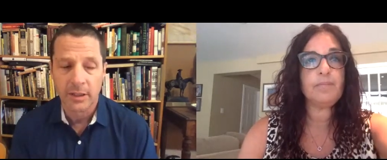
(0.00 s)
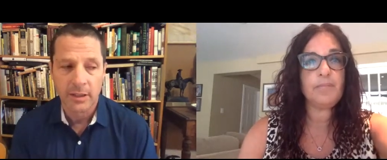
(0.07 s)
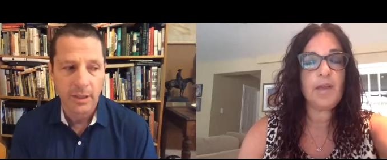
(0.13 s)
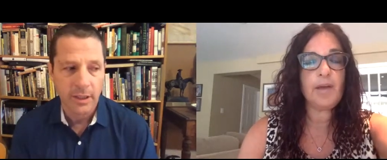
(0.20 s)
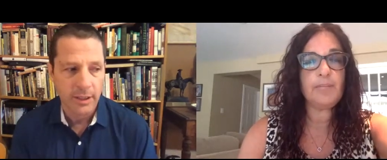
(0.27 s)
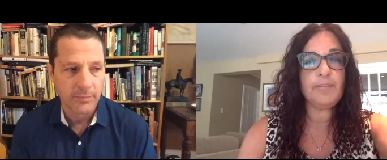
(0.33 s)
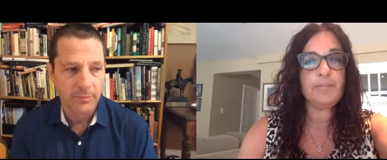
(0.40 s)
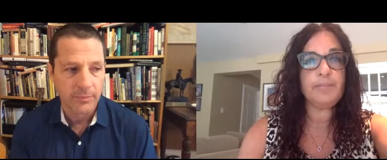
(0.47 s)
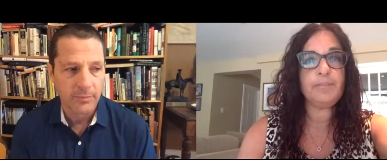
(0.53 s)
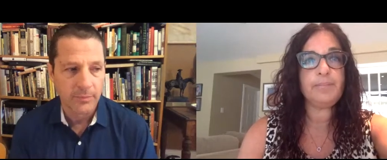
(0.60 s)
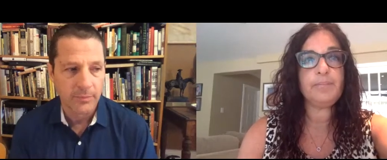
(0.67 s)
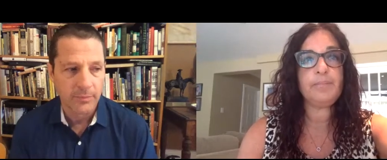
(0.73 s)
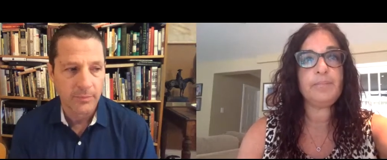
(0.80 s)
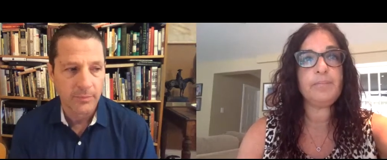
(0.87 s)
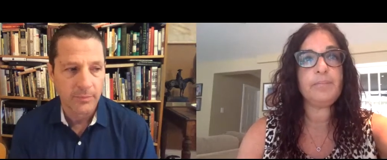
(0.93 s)
Speaker 1: um, yeah. which
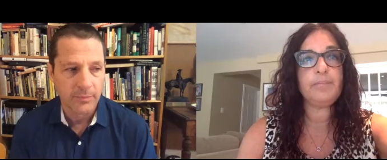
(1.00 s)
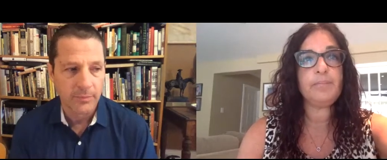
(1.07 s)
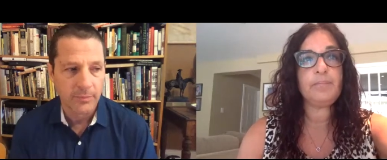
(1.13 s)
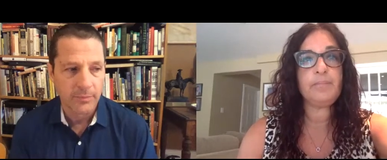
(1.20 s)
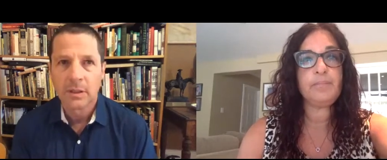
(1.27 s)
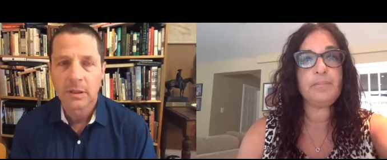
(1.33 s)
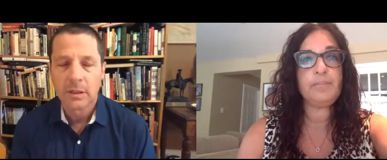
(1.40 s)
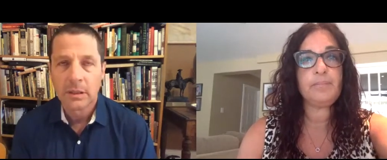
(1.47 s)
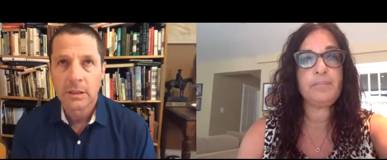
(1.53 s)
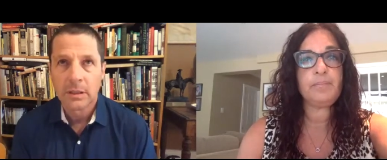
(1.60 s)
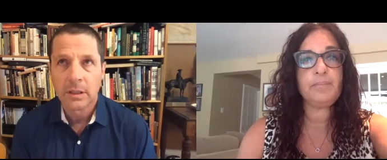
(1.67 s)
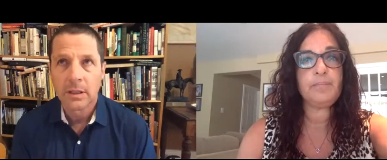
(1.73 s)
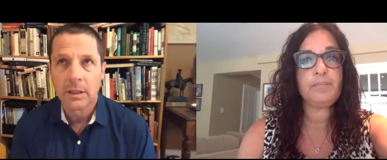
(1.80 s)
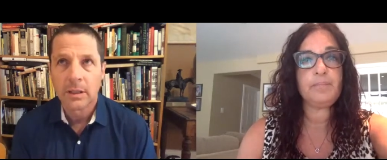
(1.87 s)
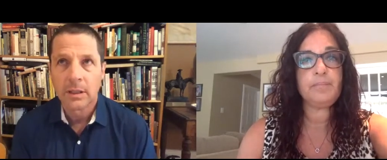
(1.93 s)
was
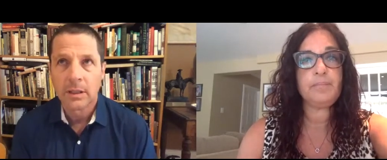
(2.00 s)
uh,